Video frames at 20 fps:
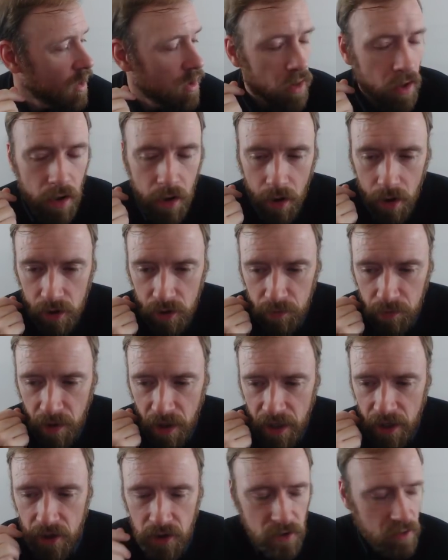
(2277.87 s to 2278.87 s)

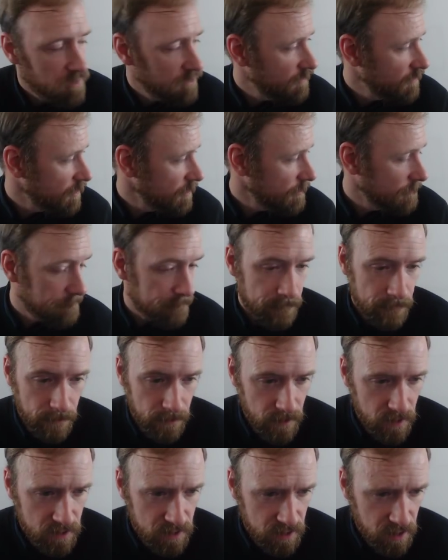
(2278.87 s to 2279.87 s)
Autobiography.
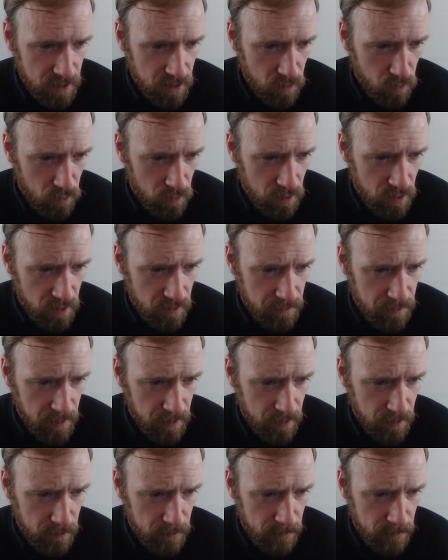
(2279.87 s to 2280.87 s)
Let's get the word up there.